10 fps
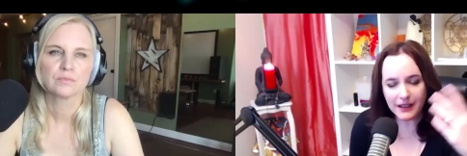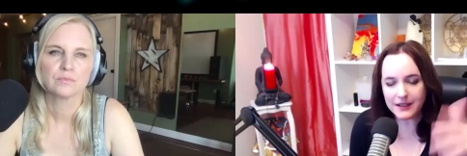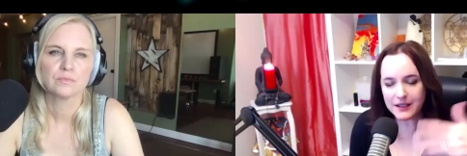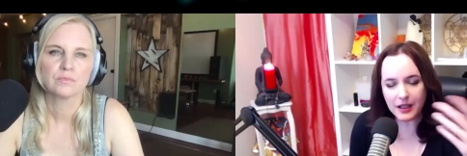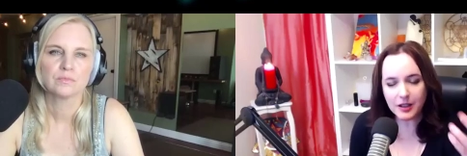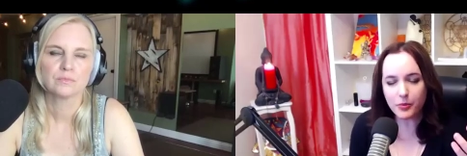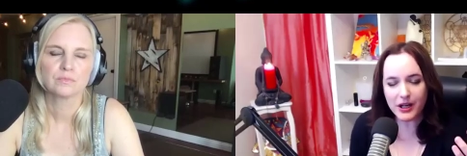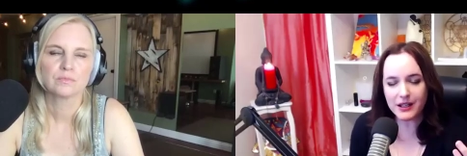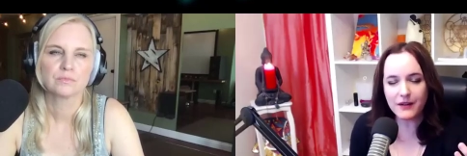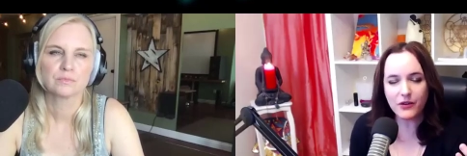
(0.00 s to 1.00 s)
Speaker 1: let's celebrate
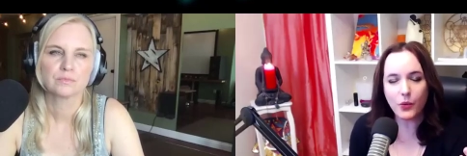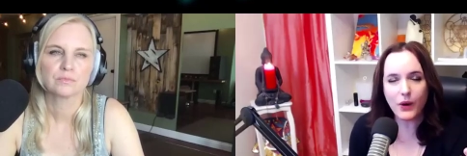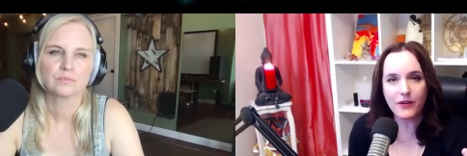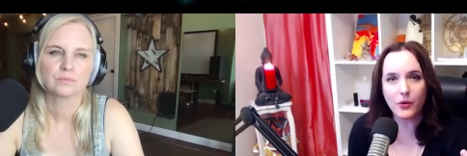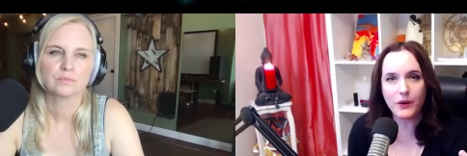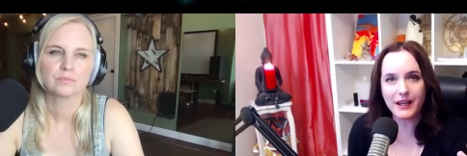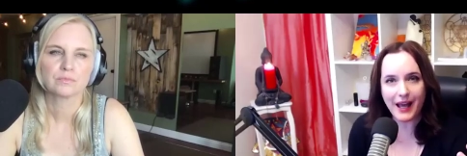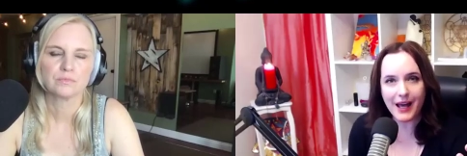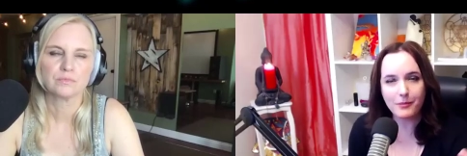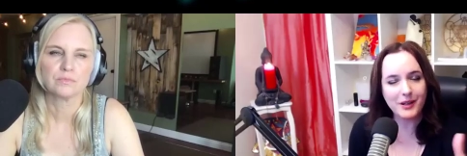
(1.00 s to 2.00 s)
it in the way that we
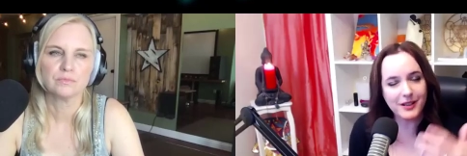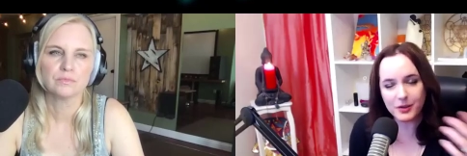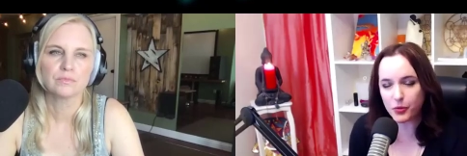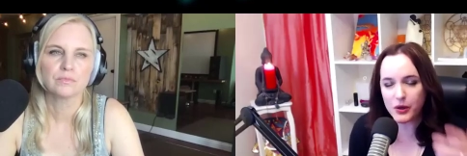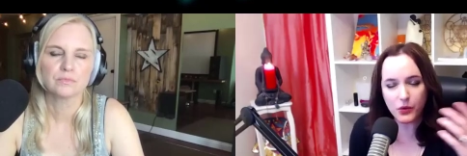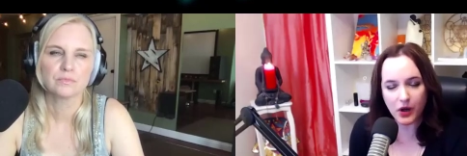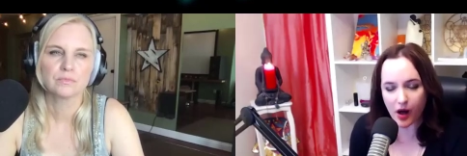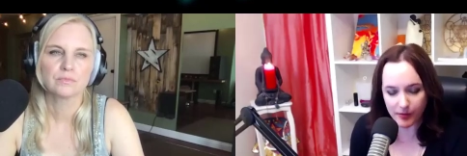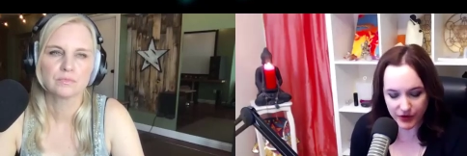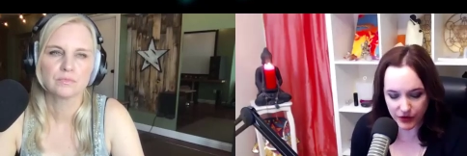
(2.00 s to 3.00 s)
can, because spring will
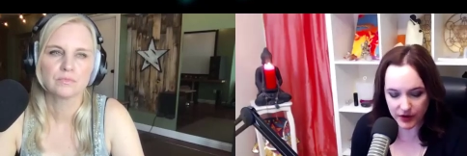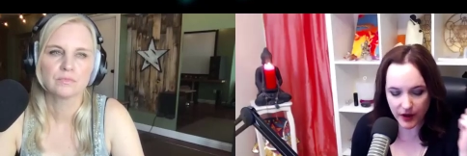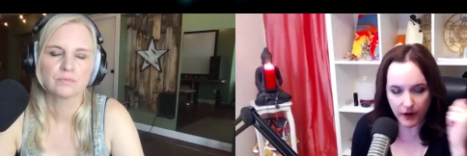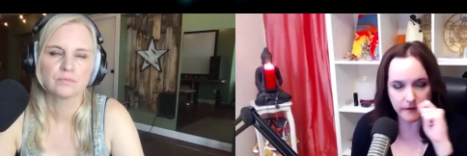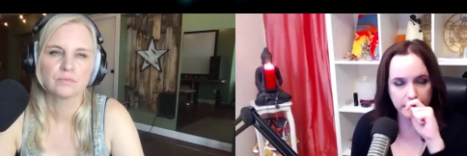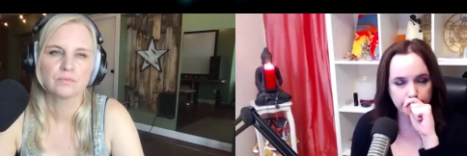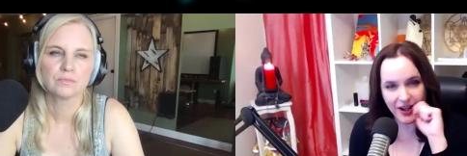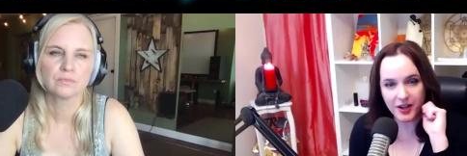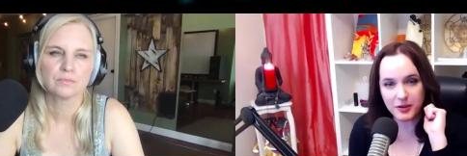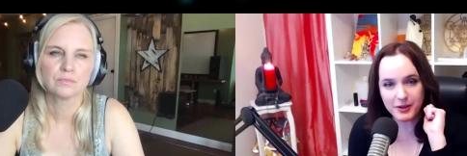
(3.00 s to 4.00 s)
come soon enough.
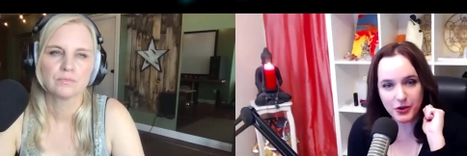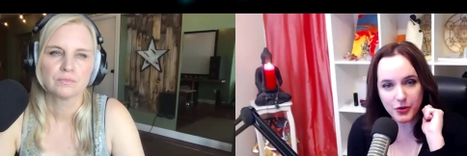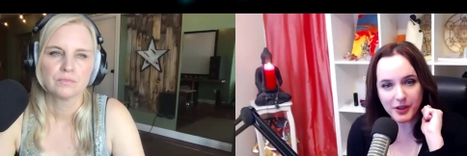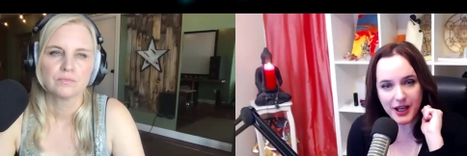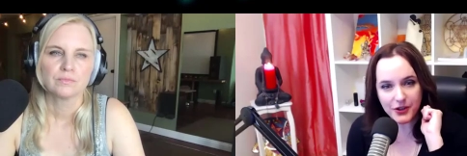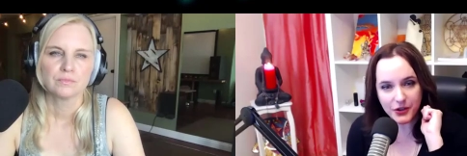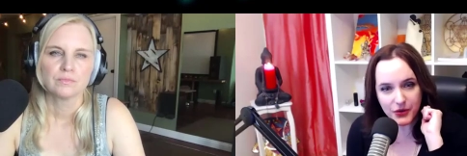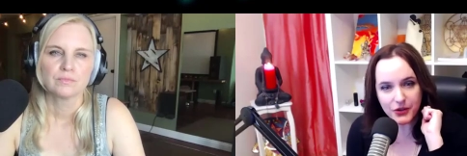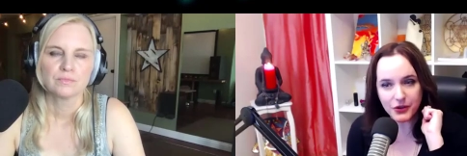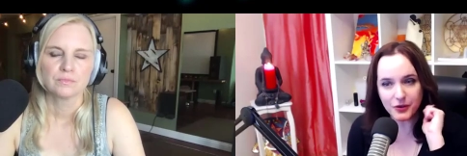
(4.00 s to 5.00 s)
Not to be too
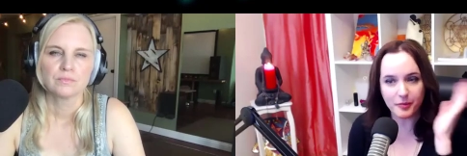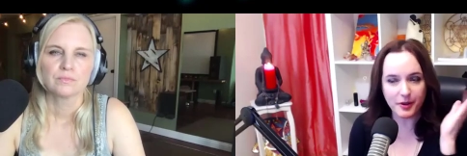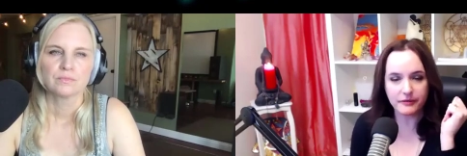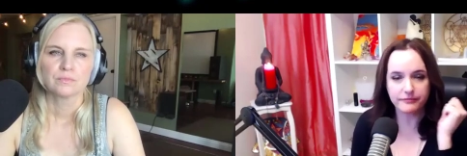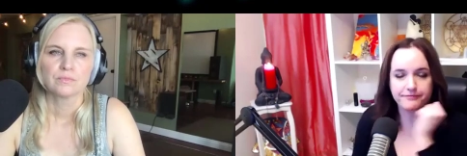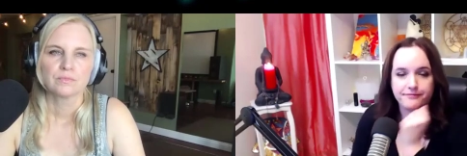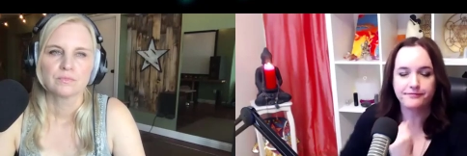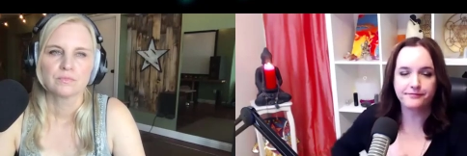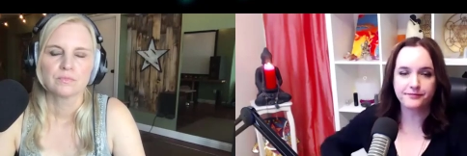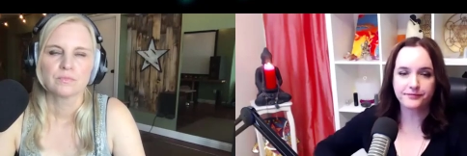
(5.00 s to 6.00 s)
platitudinal, but...
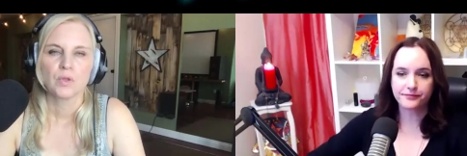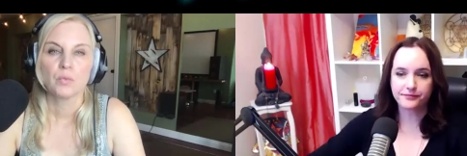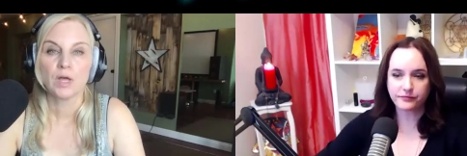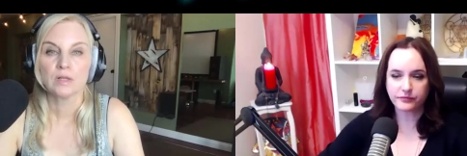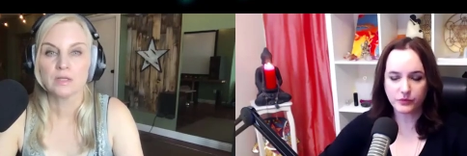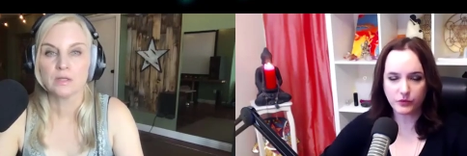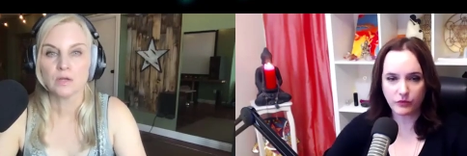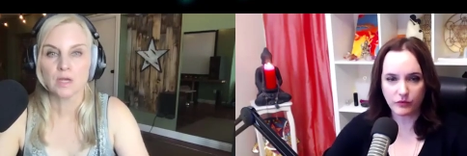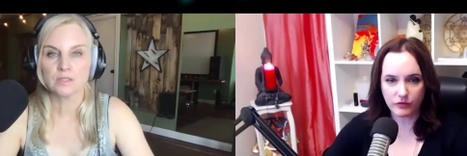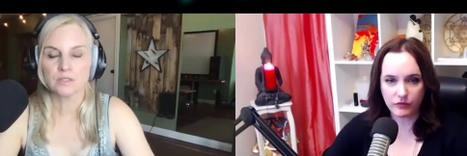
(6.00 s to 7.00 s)
Speaker 2: Well,
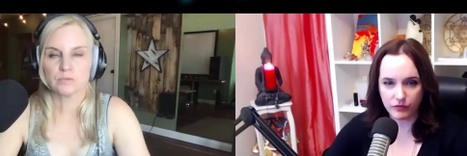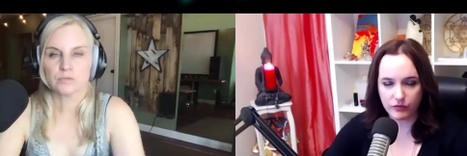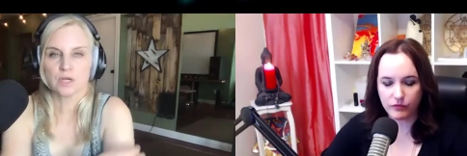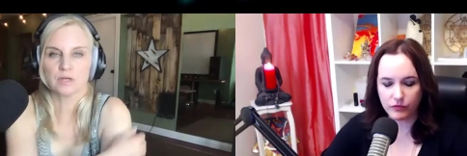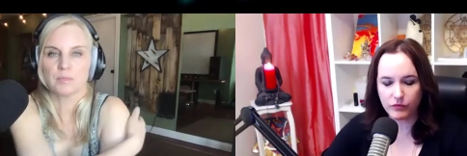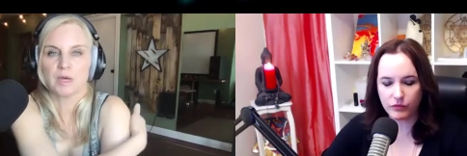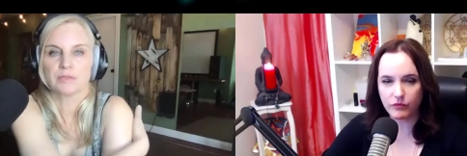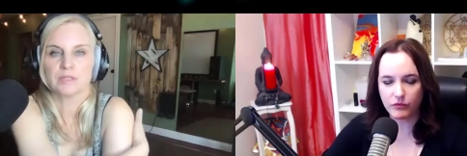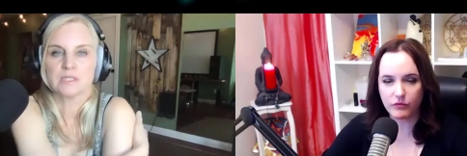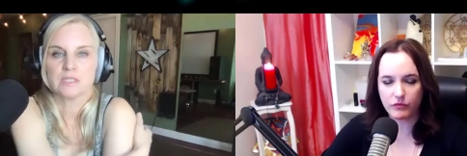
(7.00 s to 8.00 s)
as you talk about the
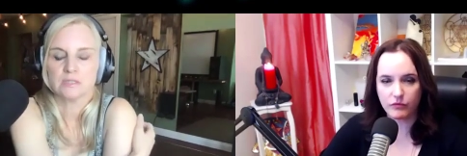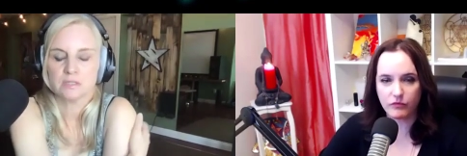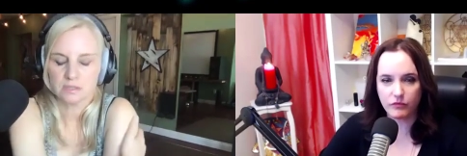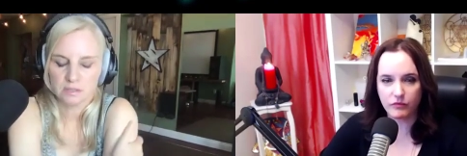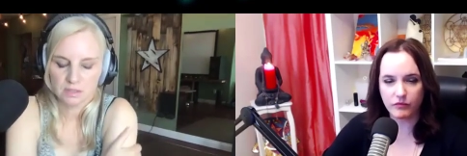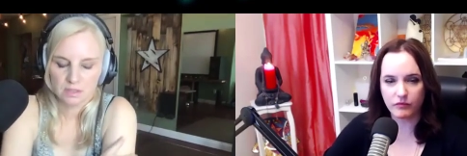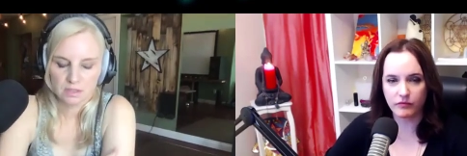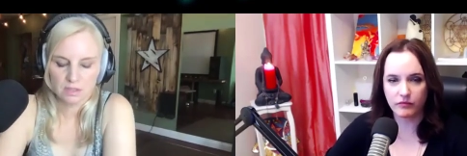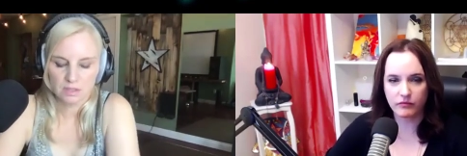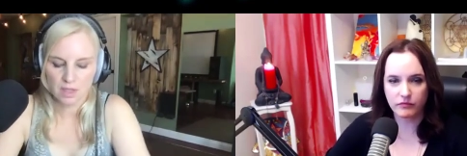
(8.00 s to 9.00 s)
seasons,
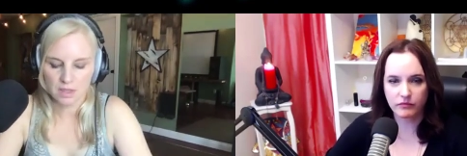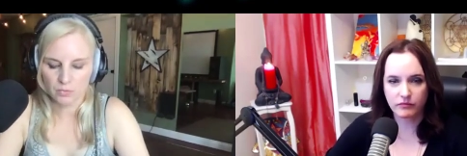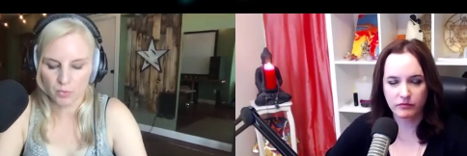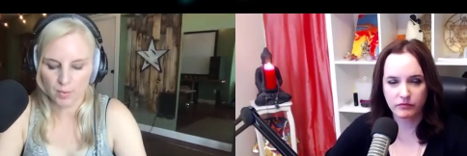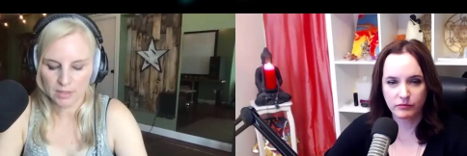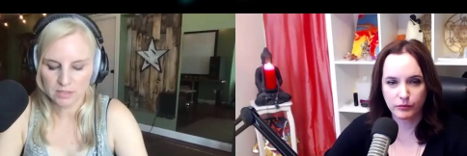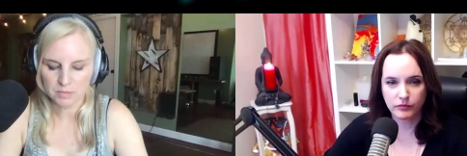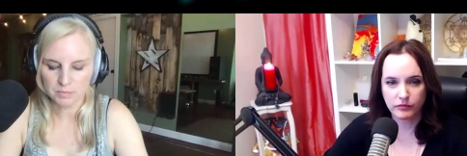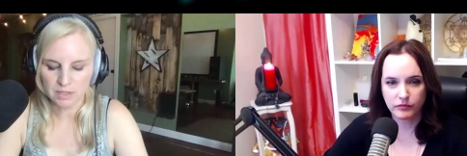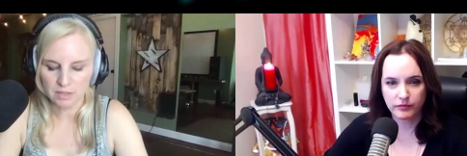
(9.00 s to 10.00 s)
it reminds
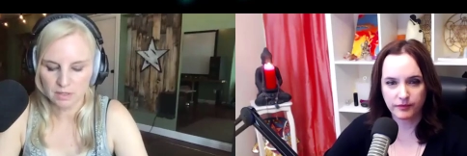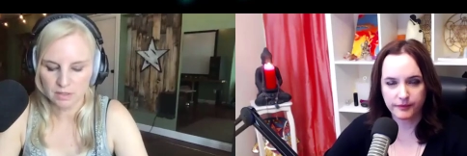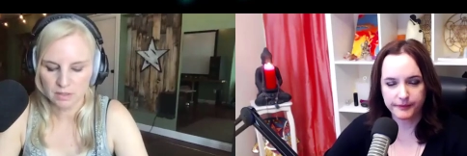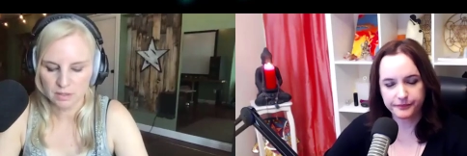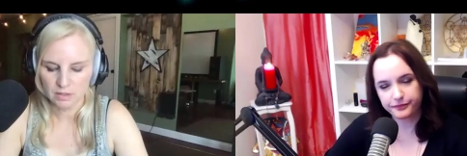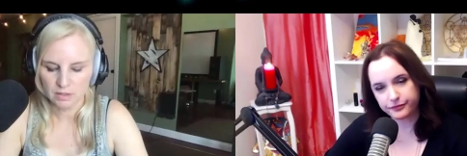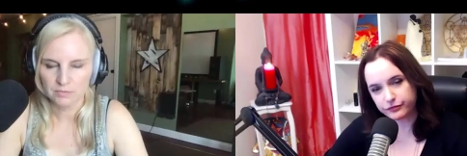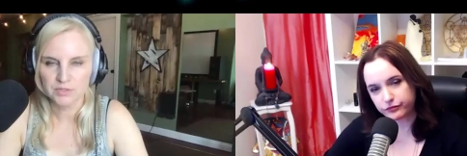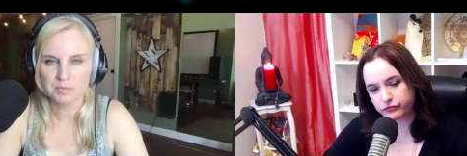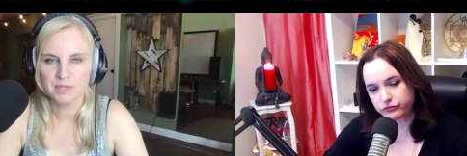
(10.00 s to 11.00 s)
me of
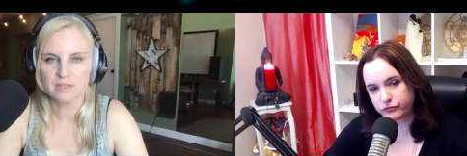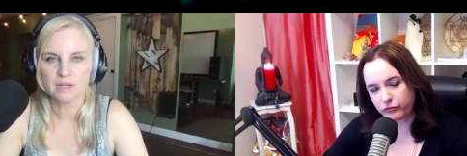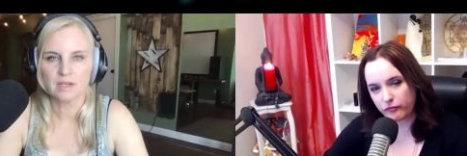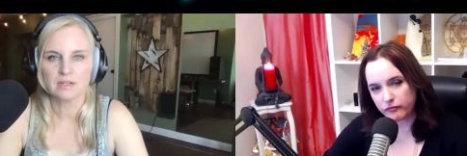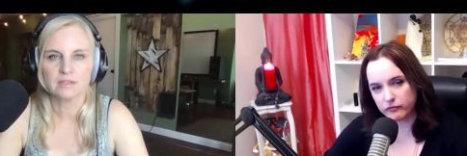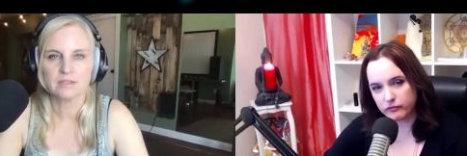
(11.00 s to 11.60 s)
something that I